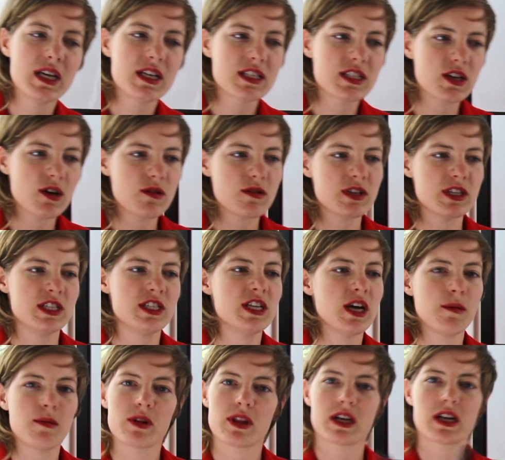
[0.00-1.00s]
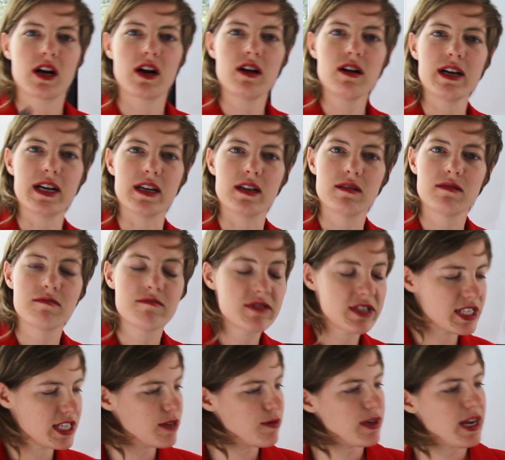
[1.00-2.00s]
So double the current,
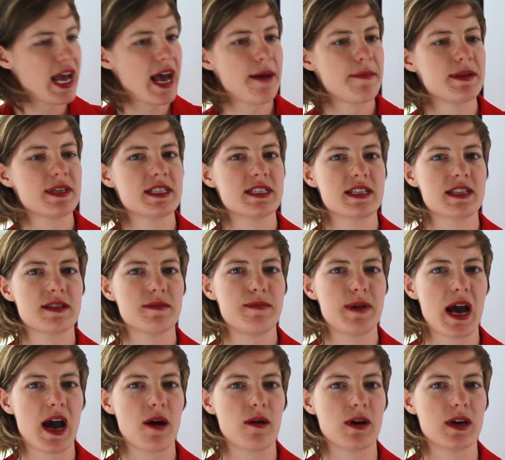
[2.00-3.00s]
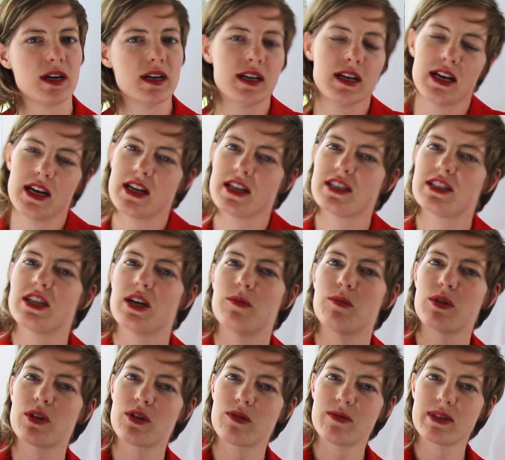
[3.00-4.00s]
see what happens to the power.
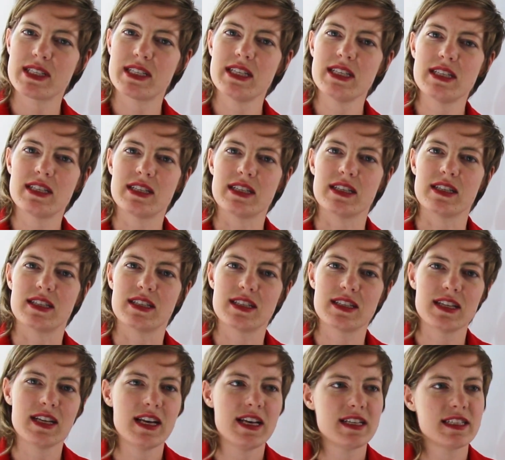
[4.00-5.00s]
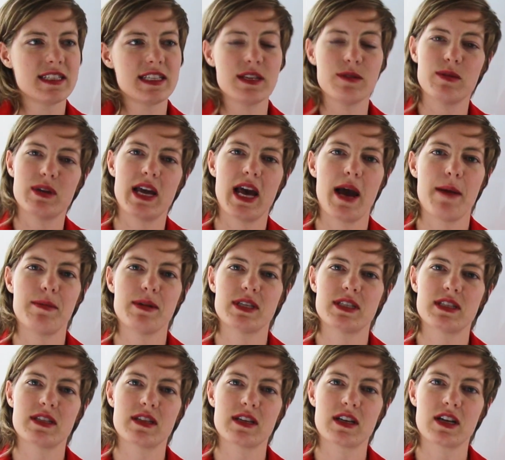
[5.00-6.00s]
Double the resistance, see what
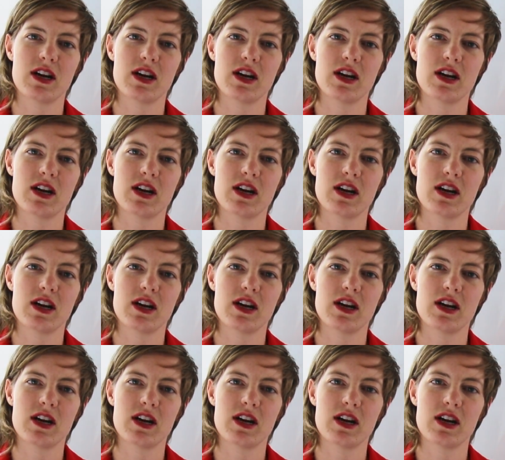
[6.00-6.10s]
happens to the